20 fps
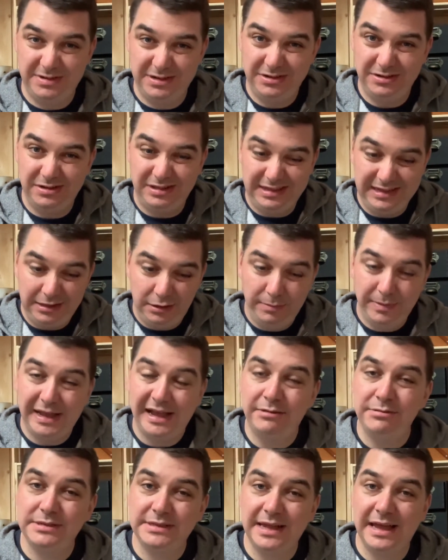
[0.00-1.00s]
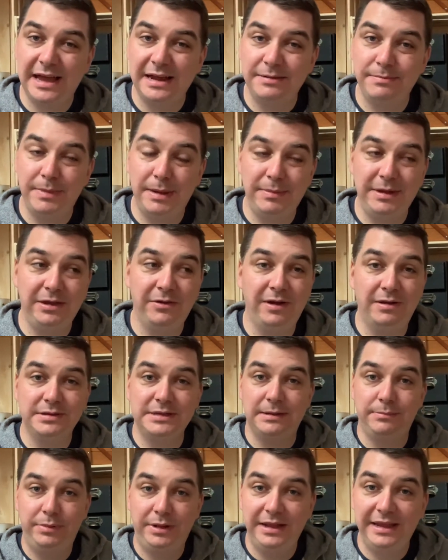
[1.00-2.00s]
a little bit outside, maybe your
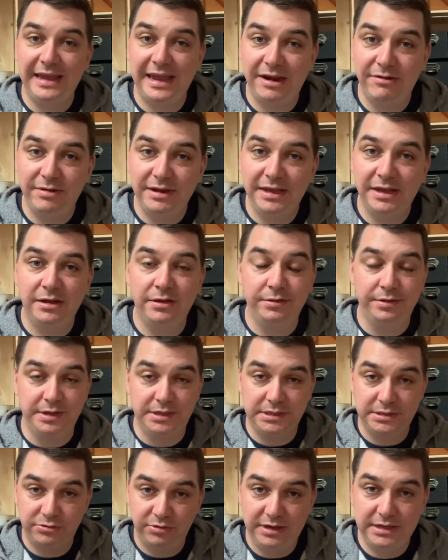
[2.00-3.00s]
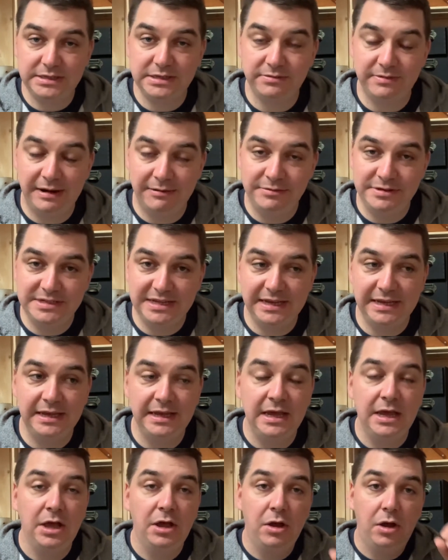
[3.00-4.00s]
outside play area or the streets around it.
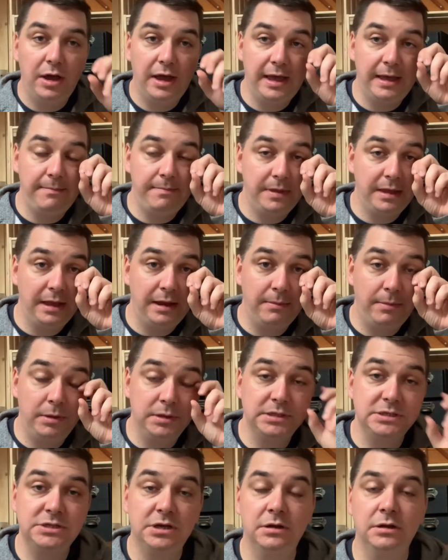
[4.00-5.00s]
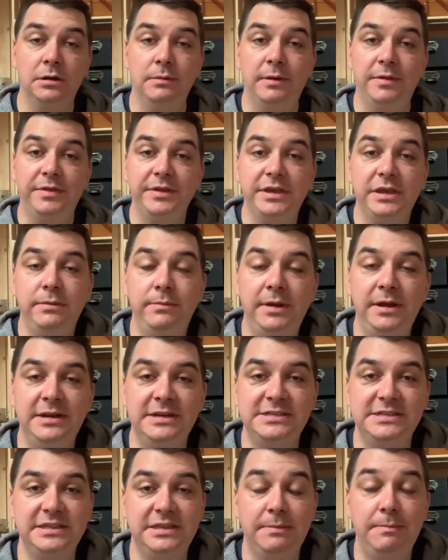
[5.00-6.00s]
I'm also talking about the
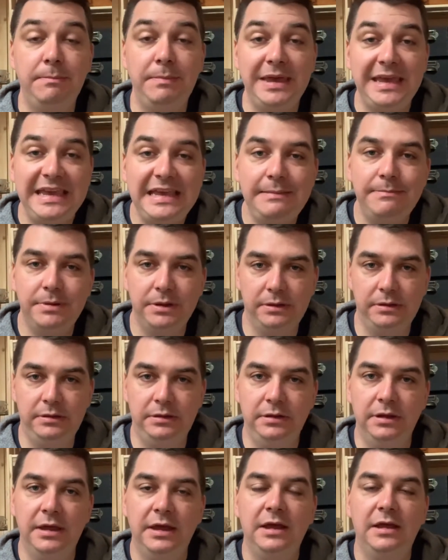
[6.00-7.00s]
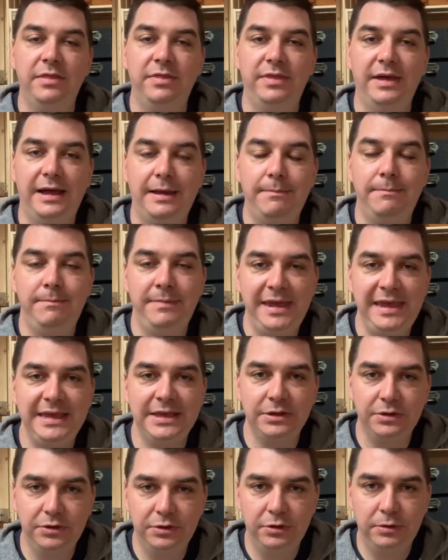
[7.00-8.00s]
community, the people that
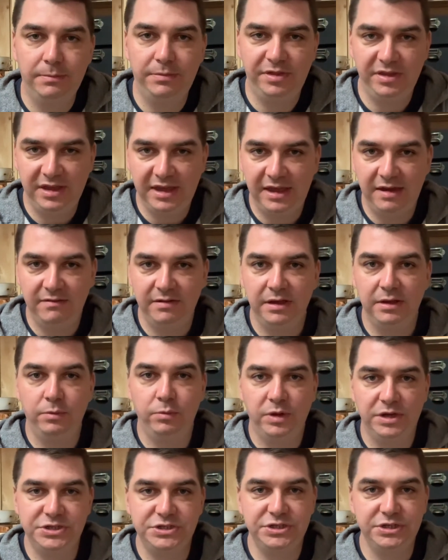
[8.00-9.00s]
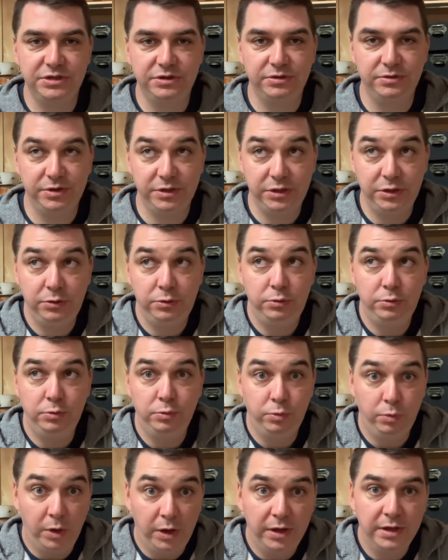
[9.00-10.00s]
make up the area in which you
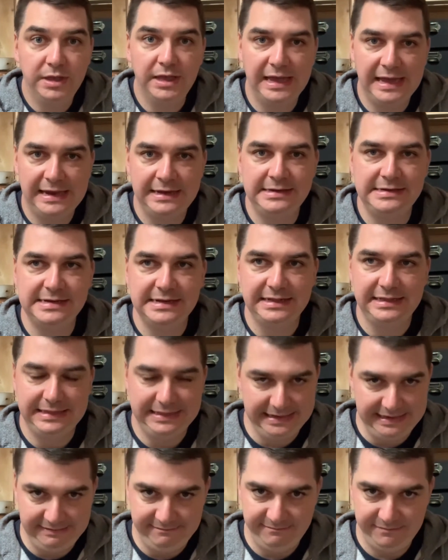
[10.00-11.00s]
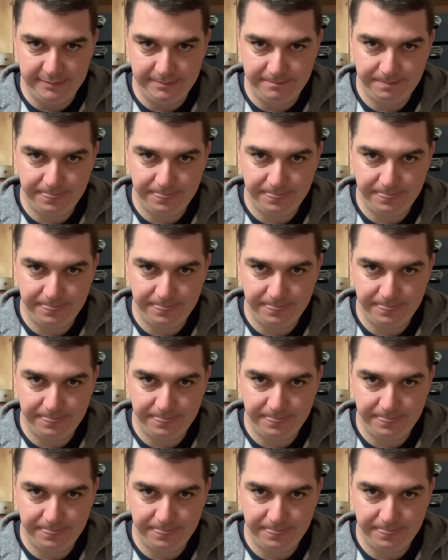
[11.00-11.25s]
work and live.